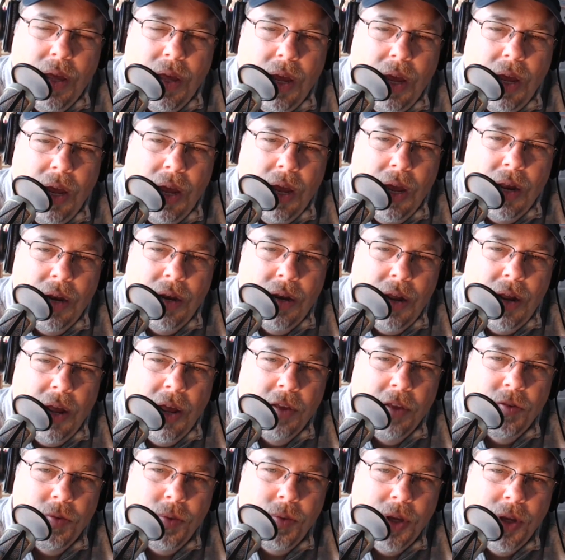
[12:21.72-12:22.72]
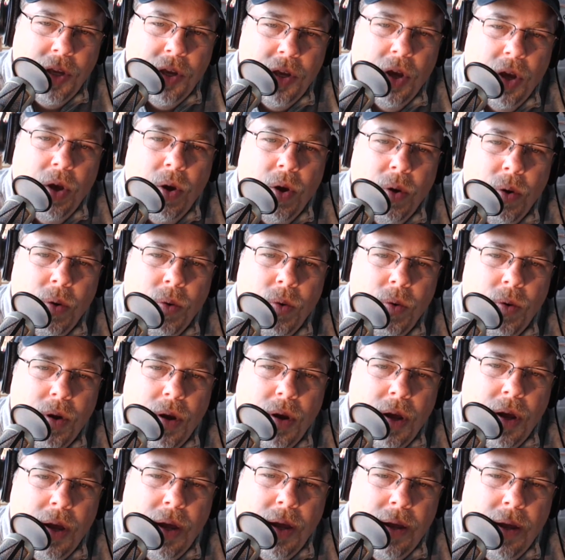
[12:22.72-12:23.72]
And as we go,
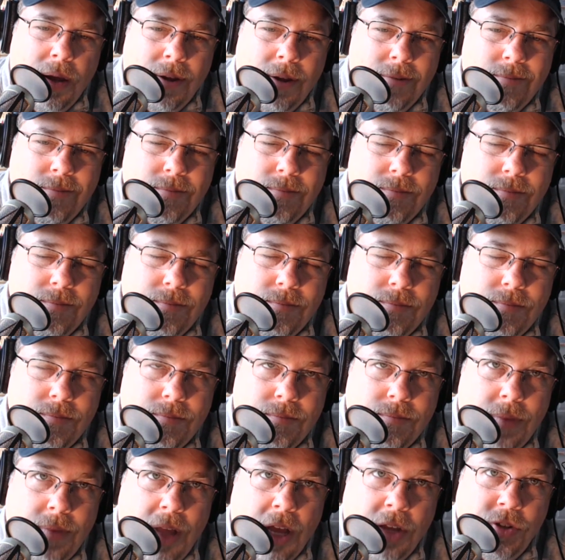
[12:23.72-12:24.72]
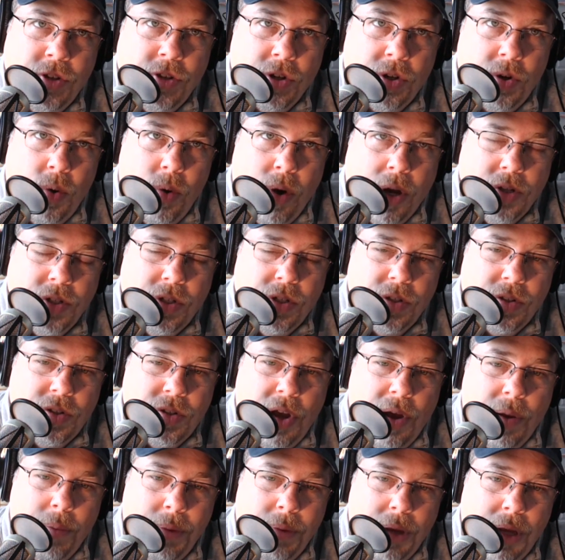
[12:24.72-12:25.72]
as your questions
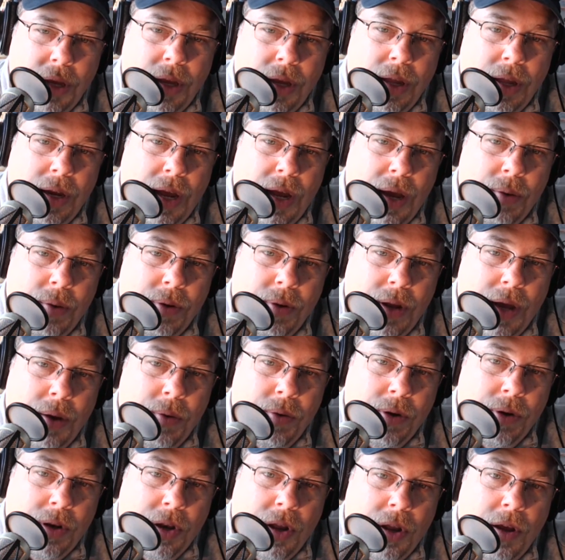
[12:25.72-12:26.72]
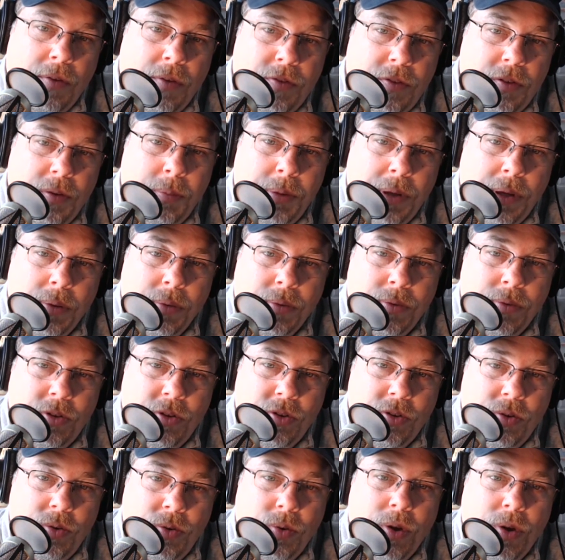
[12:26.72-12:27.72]
come in, I would love to be able
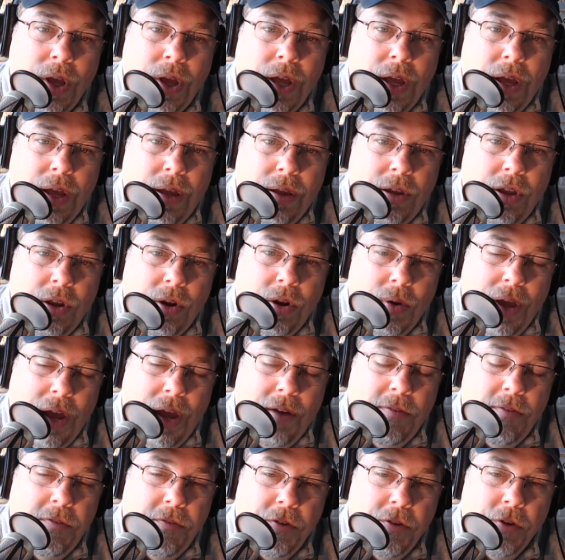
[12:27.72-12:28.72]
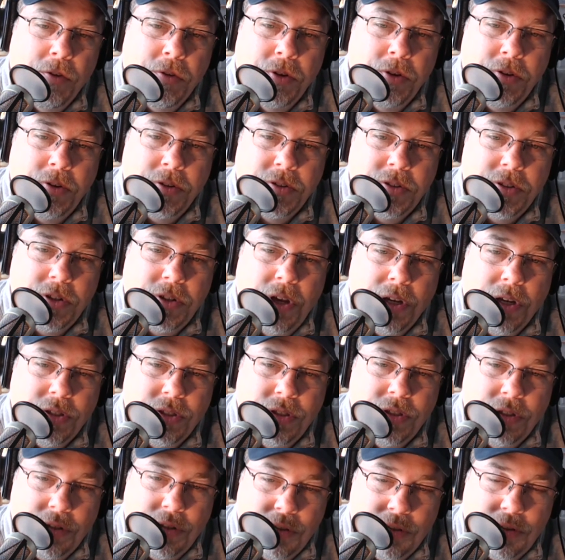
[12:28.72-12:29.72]
to, have further
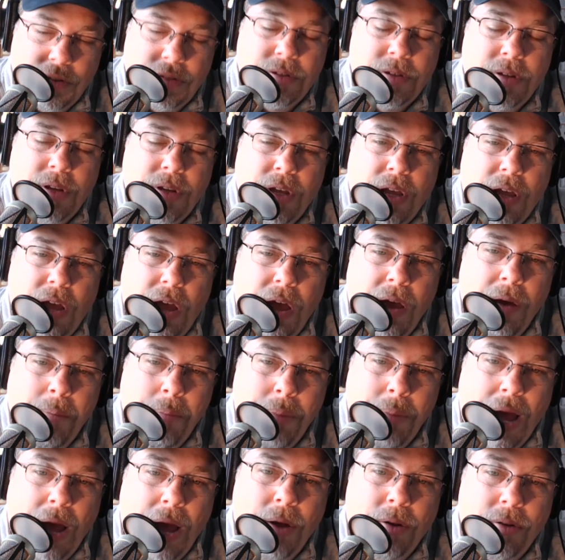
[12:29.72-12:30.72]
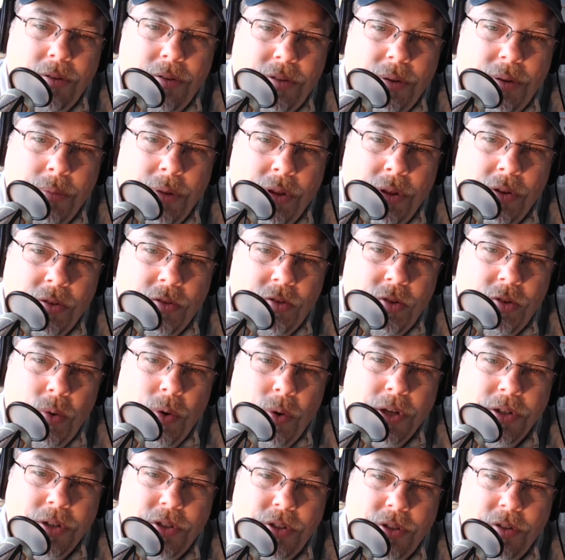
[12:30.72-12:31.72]
discussions about some of those
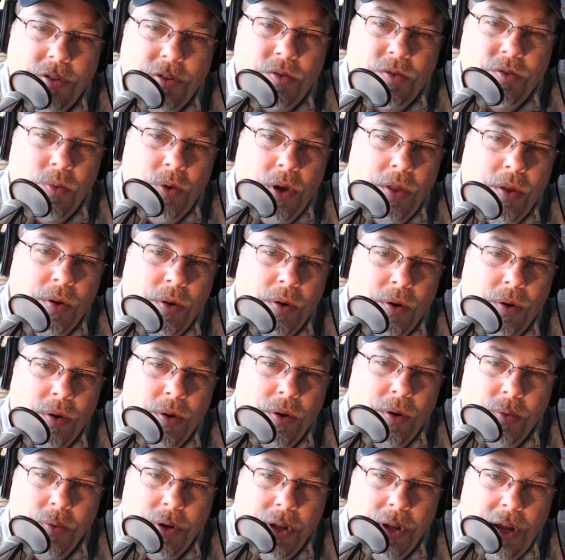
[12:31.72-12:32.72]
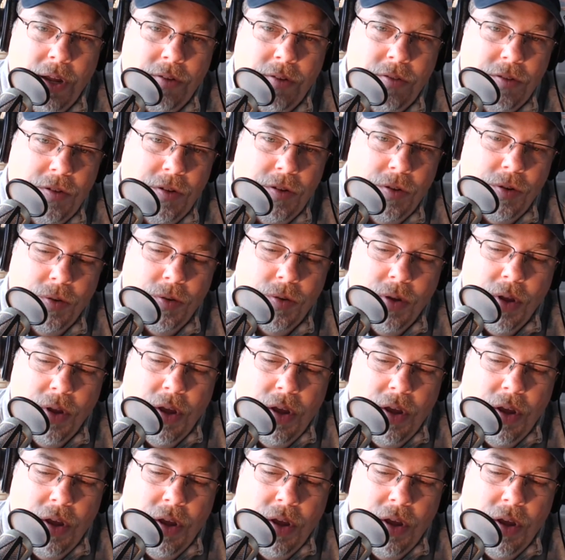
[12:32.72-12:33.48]
questions, whether it relates to